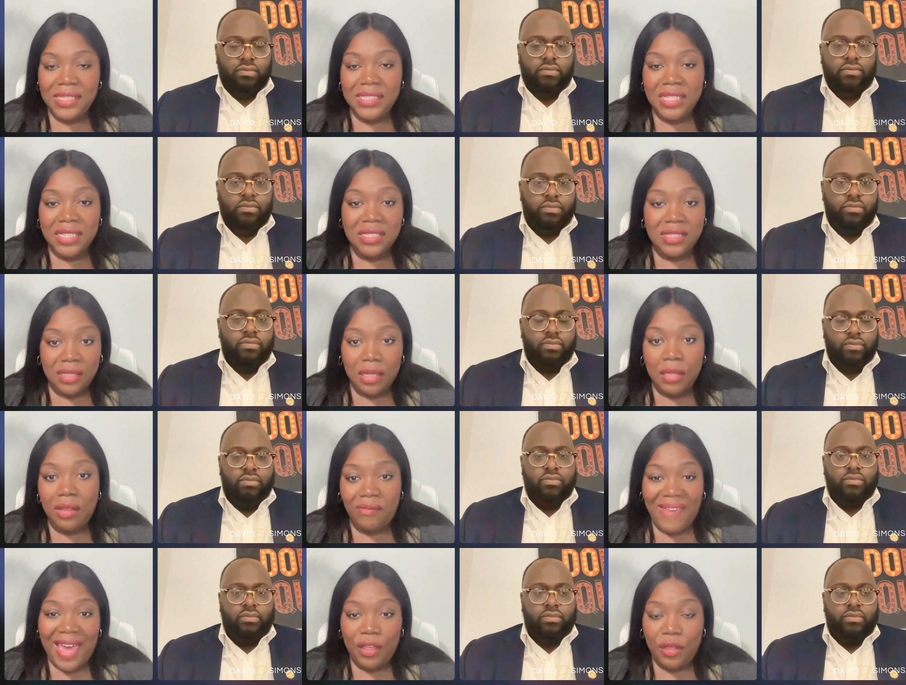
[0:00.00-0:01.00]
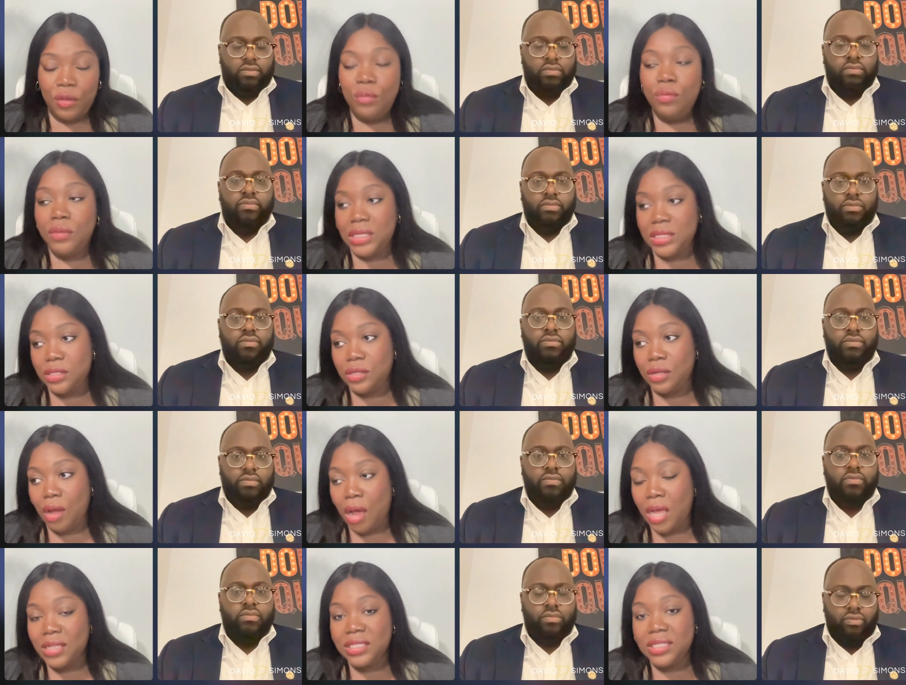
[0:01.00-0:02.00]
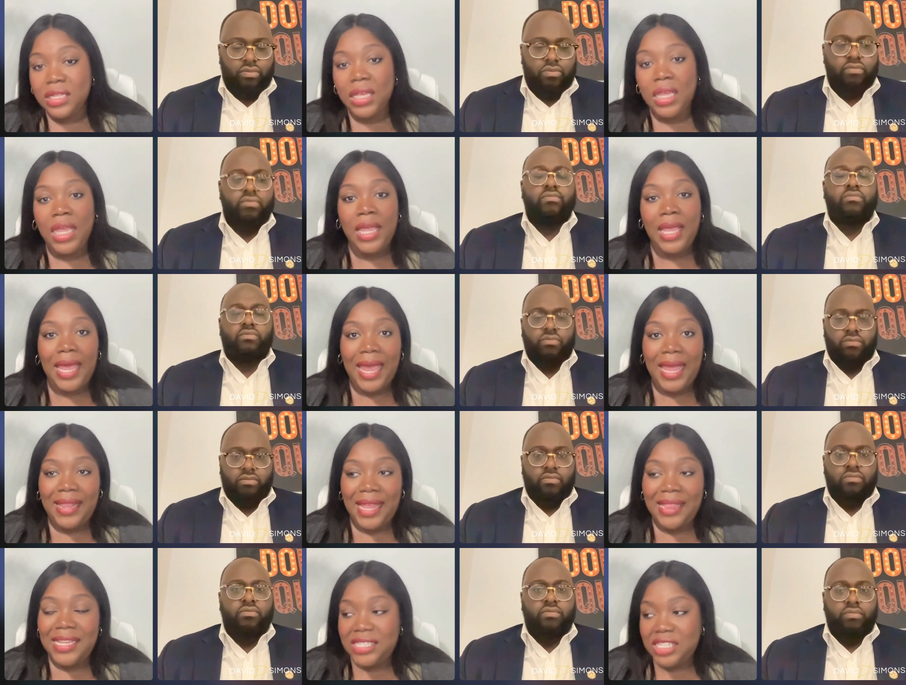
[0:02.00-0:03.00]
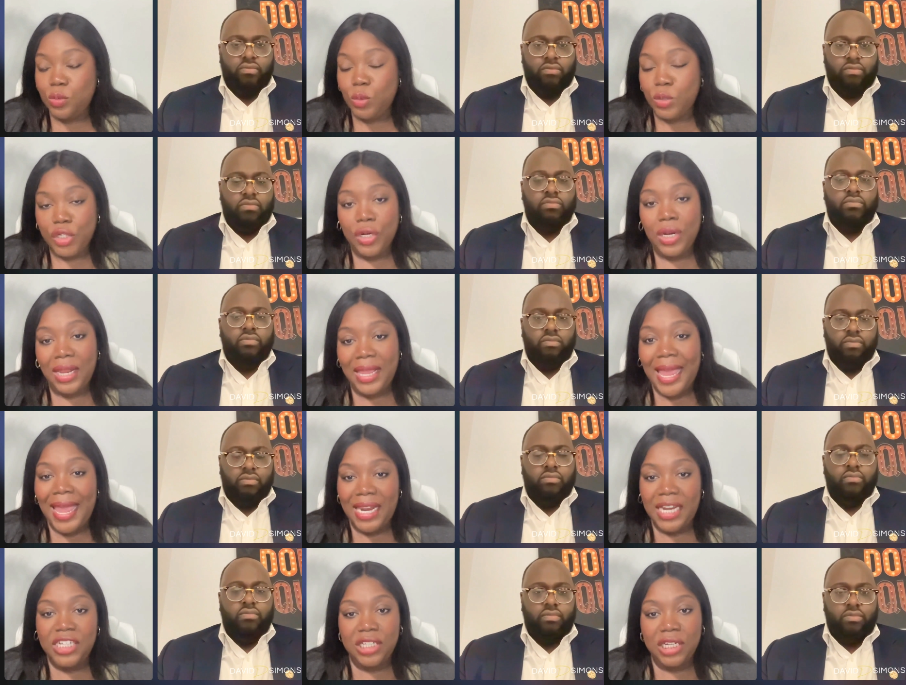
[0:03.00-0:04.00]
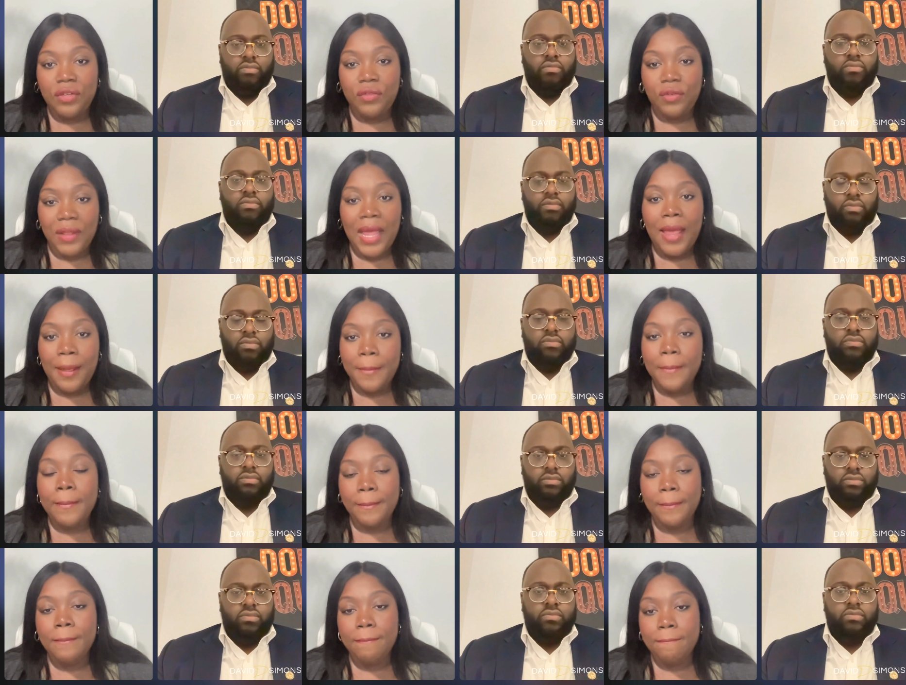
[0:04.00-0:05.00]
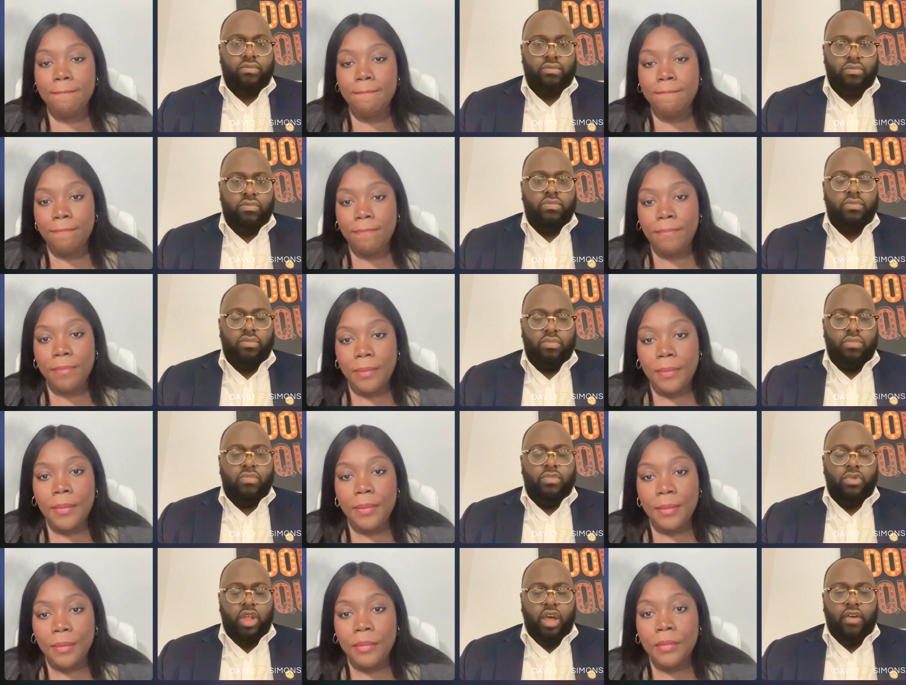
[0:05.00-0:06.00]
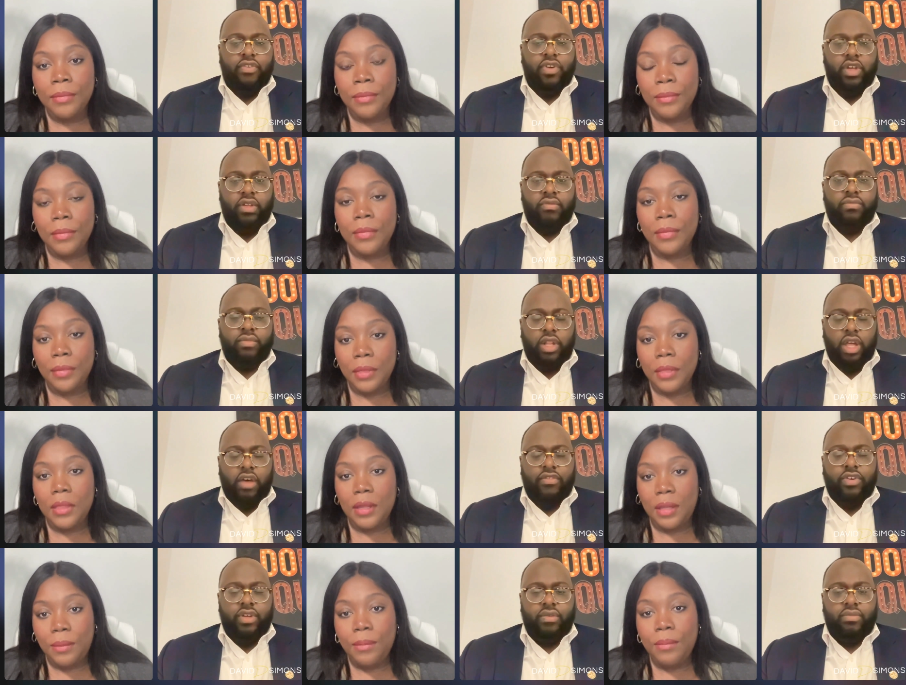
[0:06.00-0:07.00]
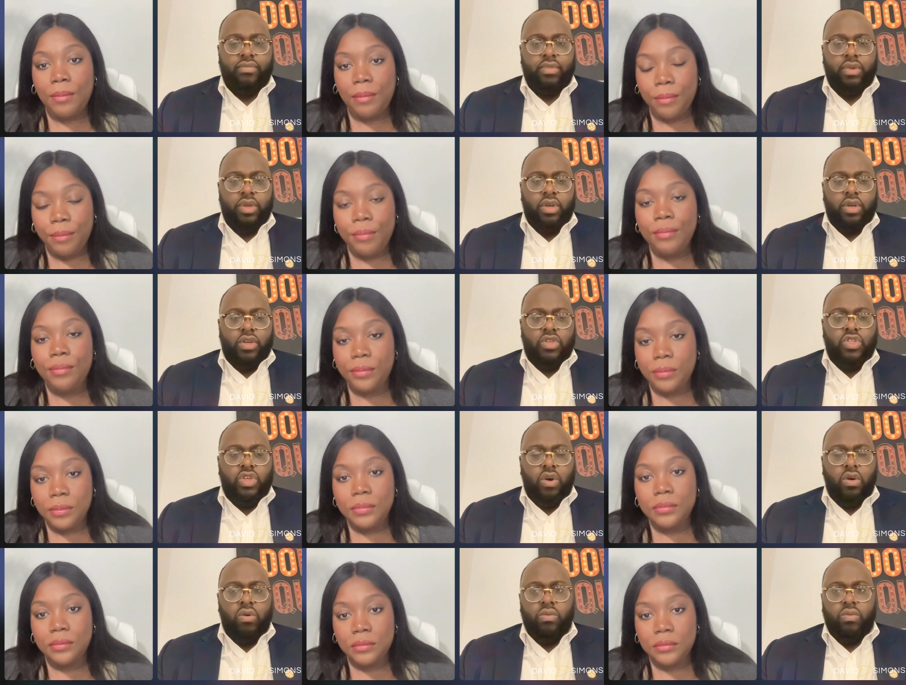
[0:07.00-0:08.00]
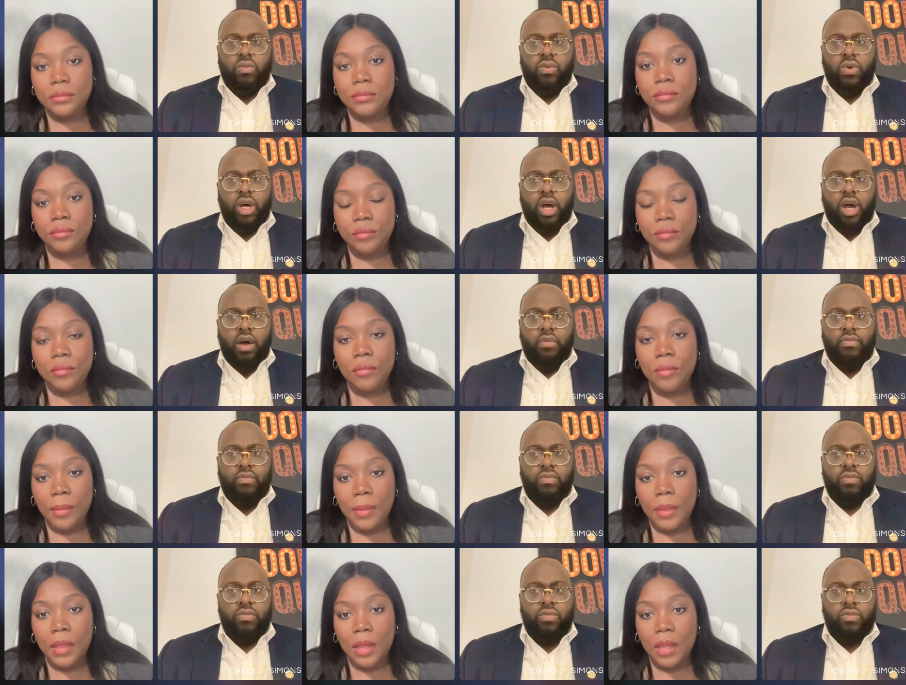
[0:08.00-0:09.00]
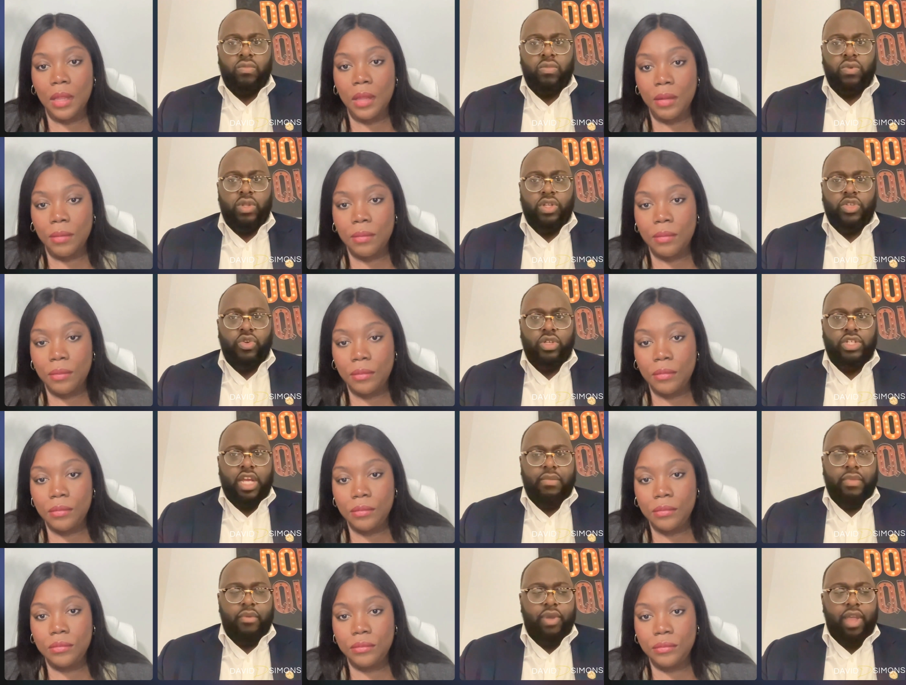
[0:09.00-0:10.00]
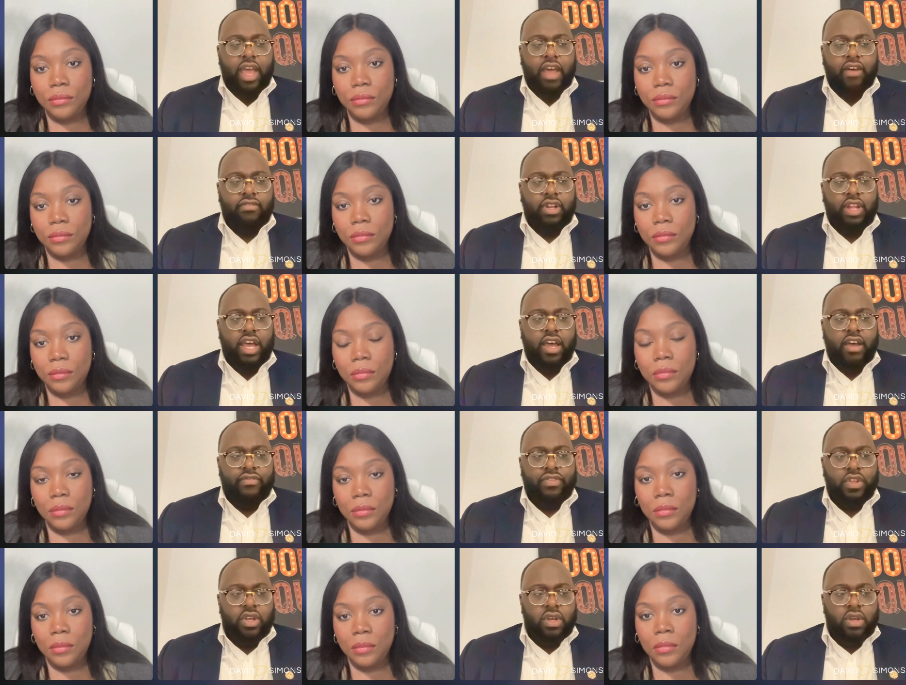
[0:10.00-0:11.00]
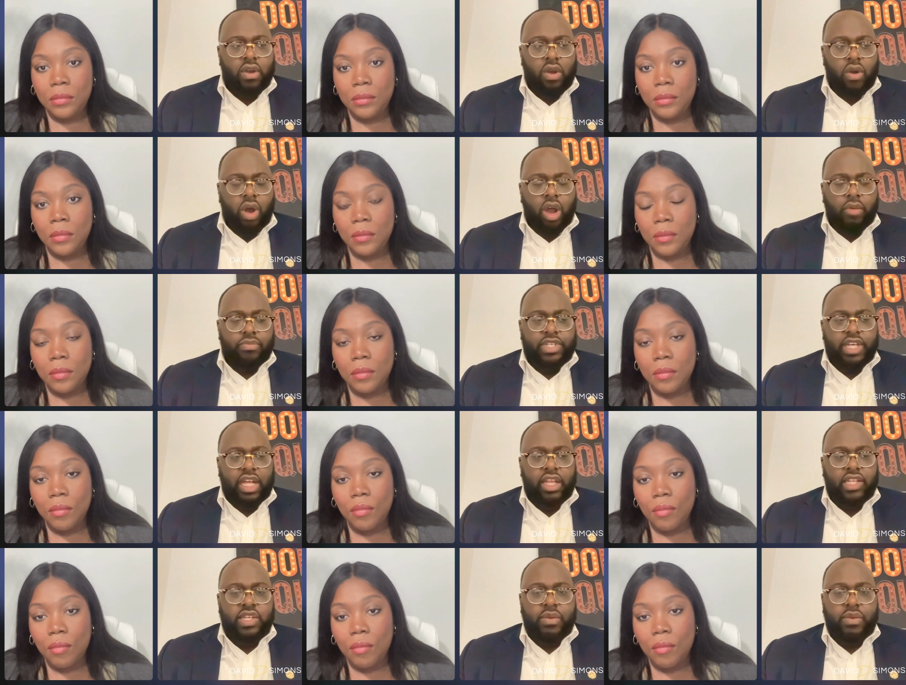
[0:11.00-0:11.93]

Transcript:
Speaker 1: this is the value this is the cost mm-hmm. and then this is what you're going to get in exchange for that
Speaker 2: love it love it so um, with the short time that we have left um, tell